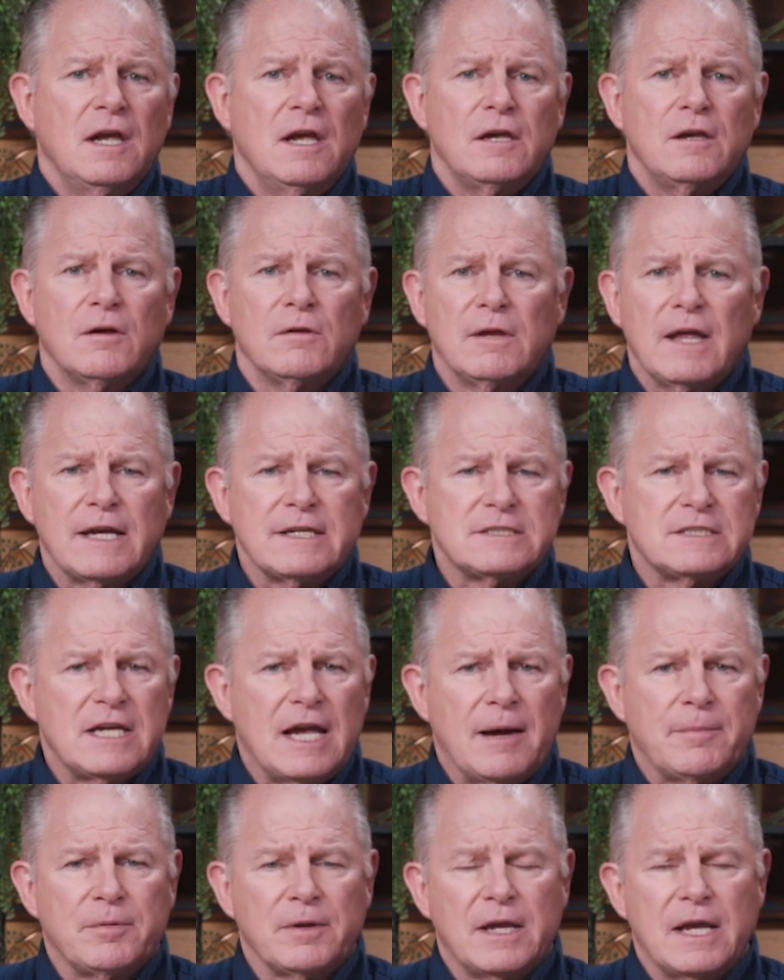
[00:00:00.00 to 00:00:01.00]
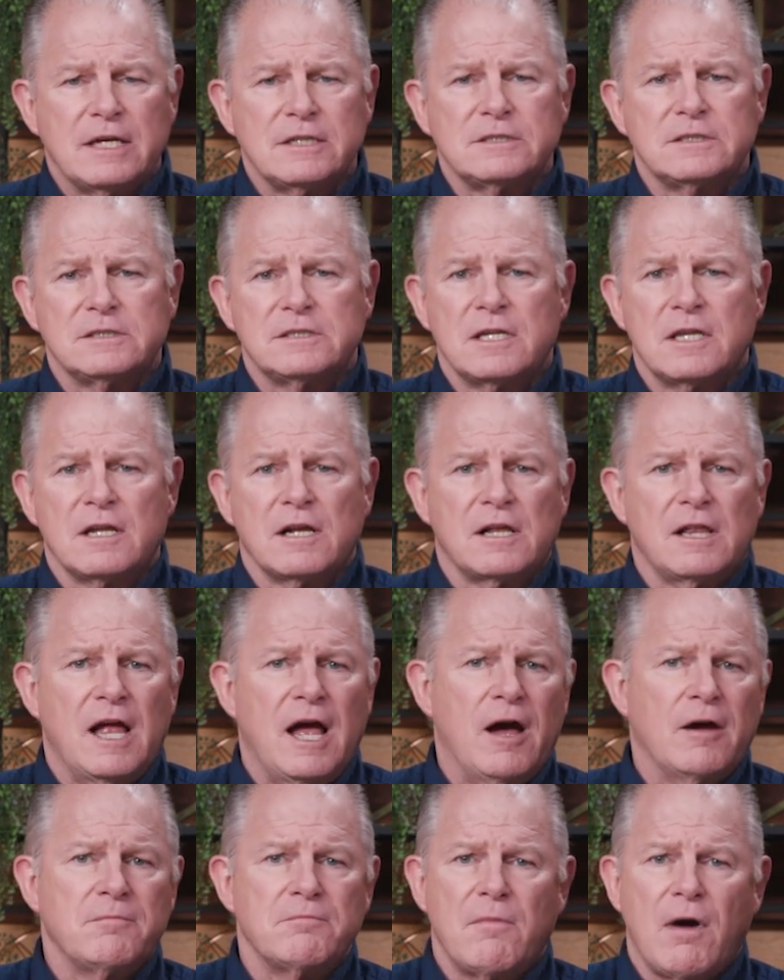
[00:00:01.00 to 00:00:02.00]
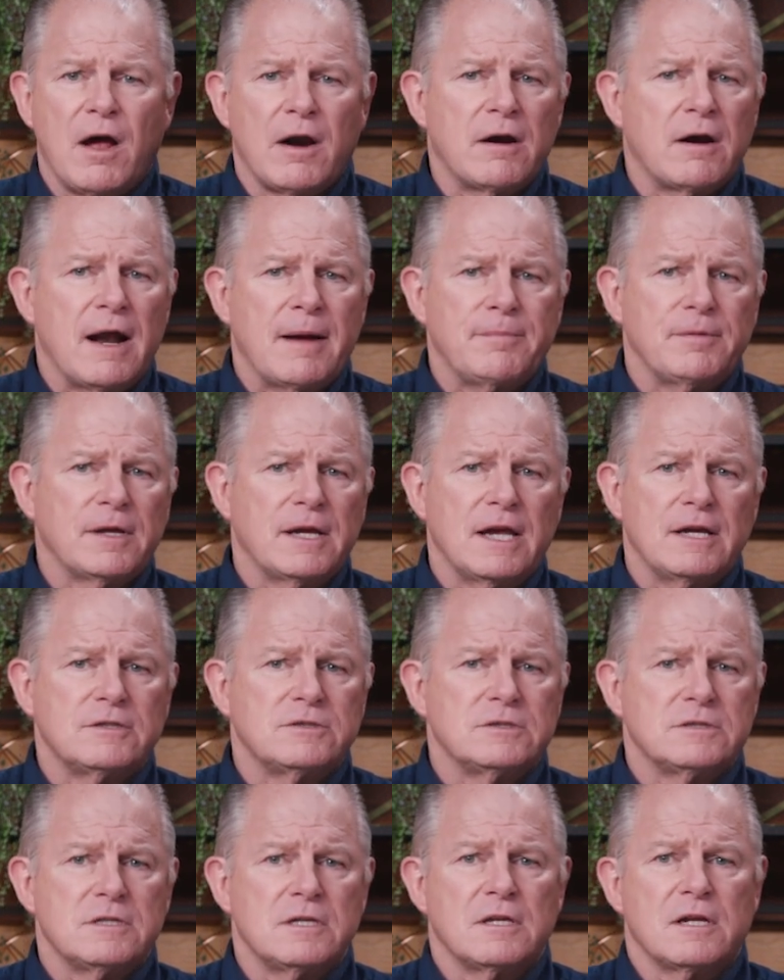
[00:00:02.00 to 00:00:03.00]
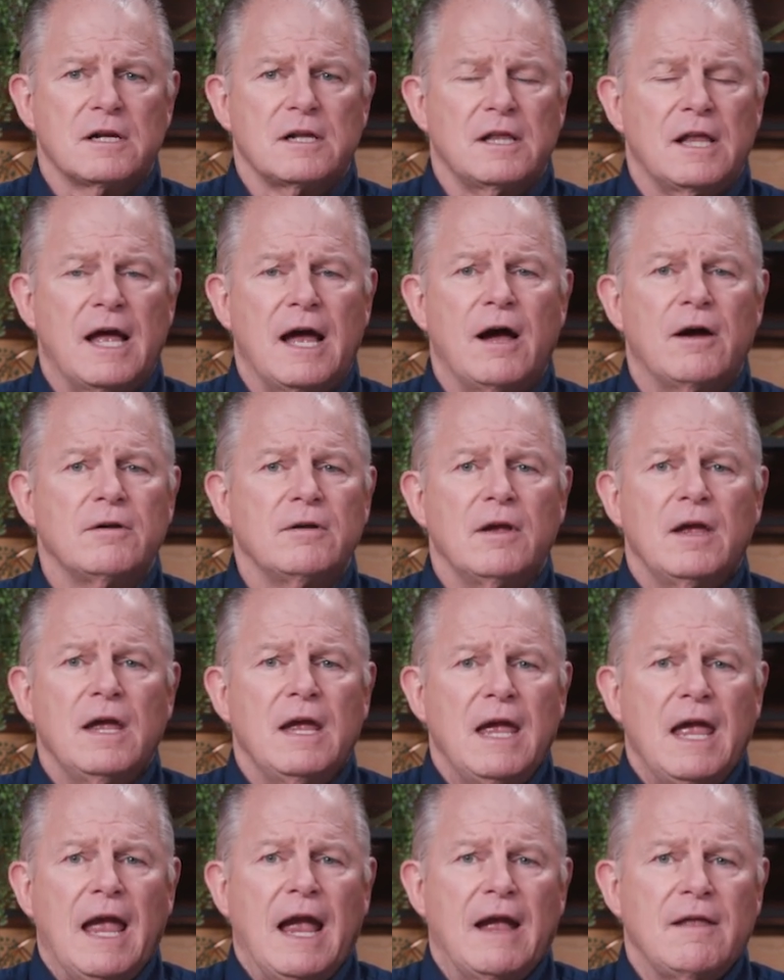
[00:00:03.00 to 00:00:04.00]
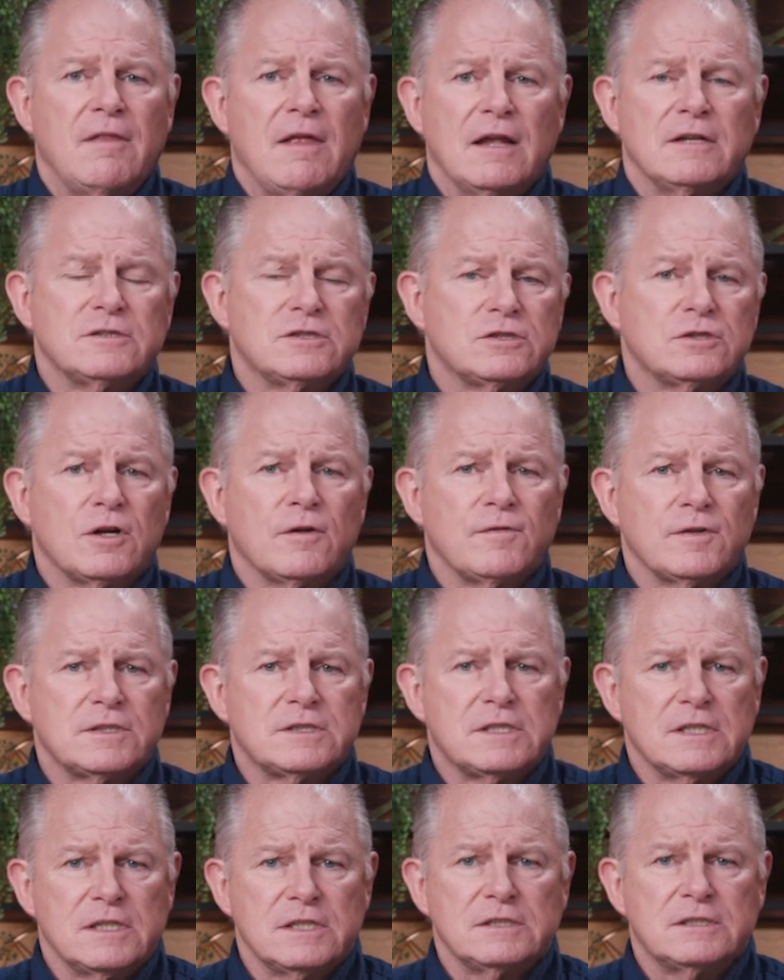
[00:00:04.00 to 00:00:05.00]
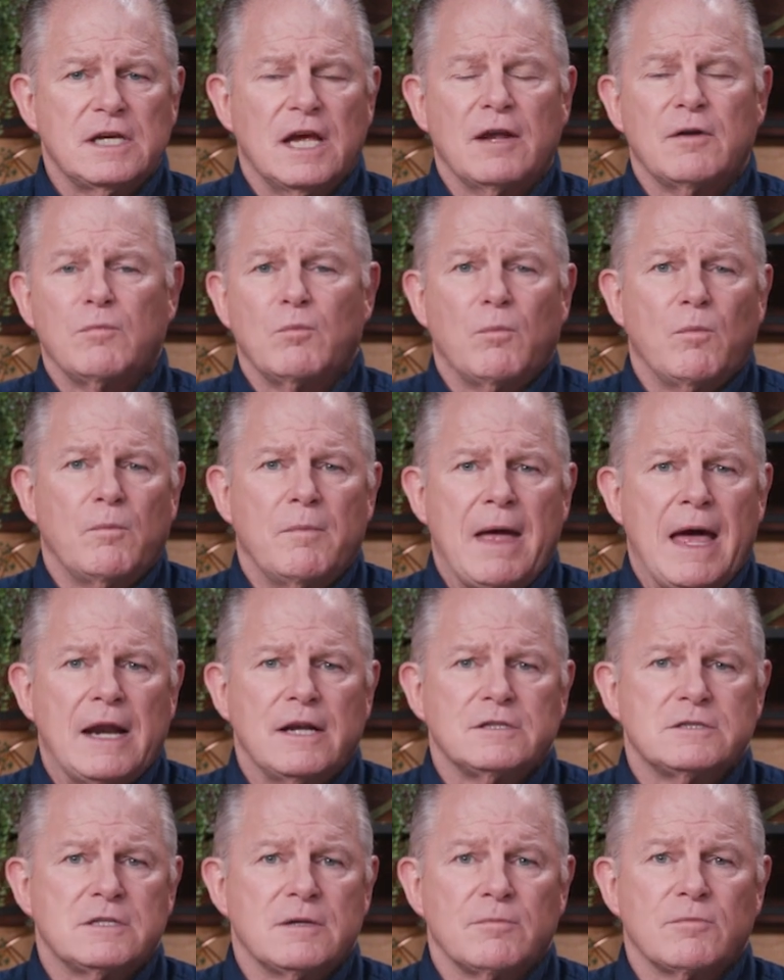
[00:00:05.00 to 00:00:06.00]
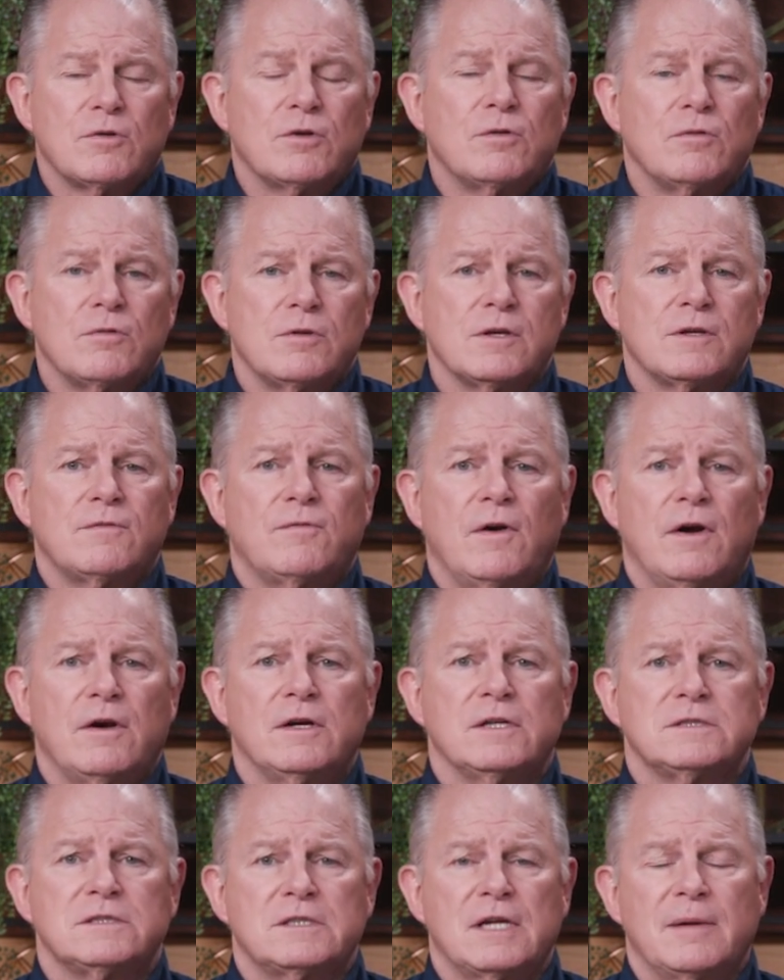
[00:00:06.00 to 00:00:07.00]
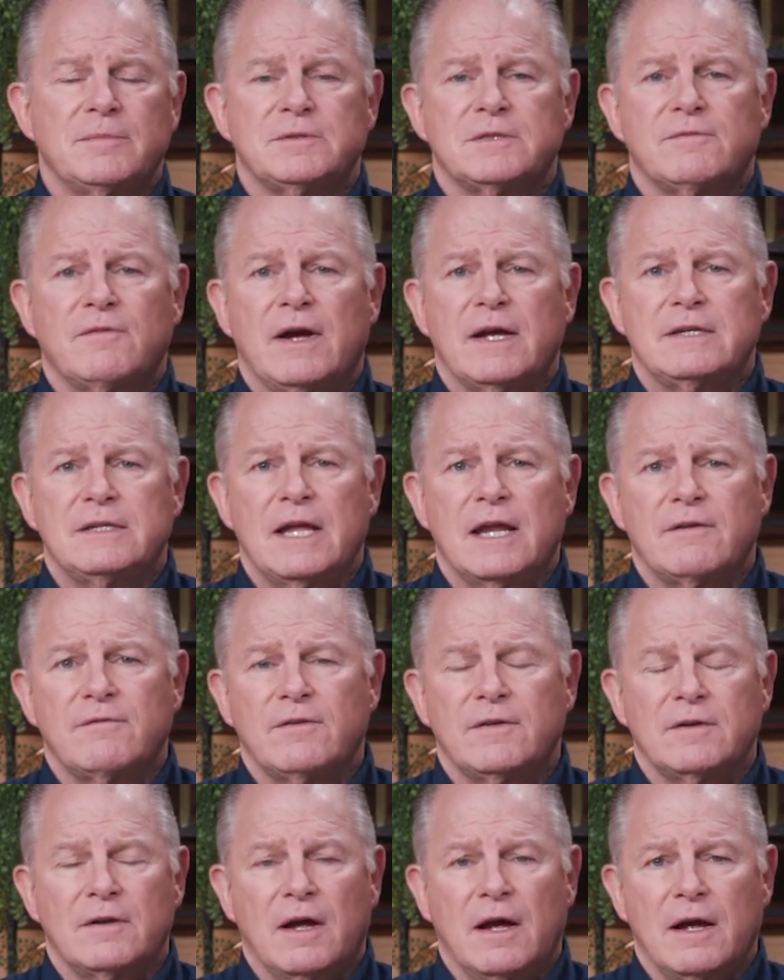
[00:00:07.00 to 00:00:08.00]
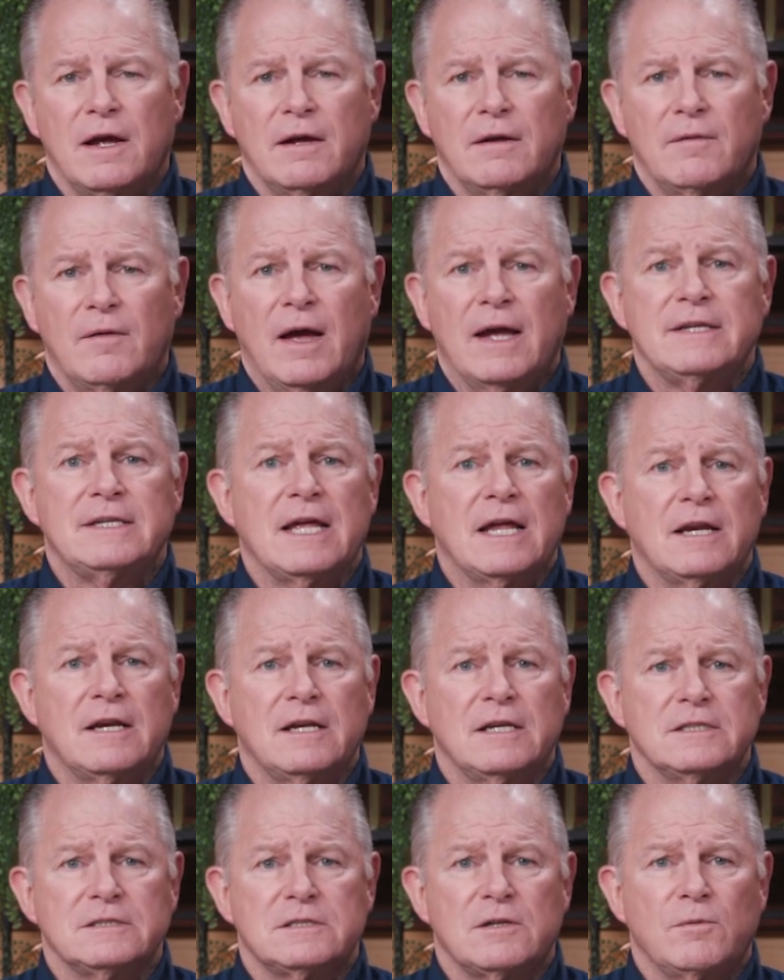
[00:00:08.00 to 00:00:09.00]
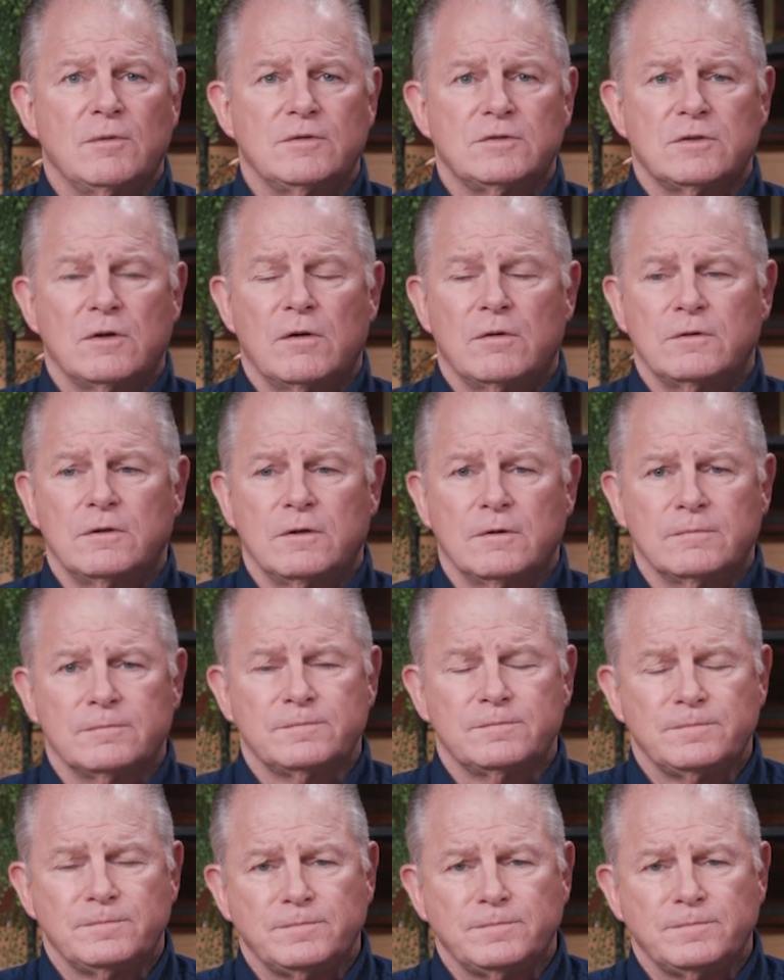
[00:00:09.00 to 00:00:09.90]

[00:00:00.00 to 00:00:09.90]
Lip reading: legacy applications in the cloud, modern applications in the cloud, and then services, and manage them through this various types of identities that we've shown you.